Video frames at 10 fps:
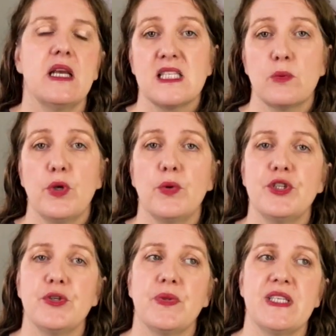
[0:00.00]
So, what you want to
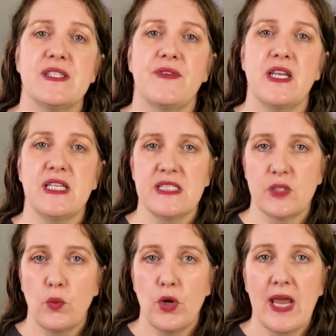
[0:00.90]
do with this fund is
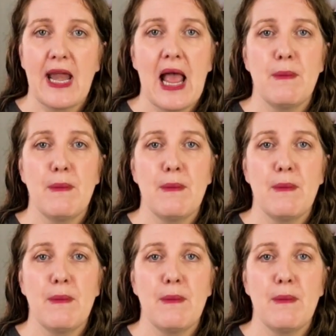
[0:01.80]
to work out how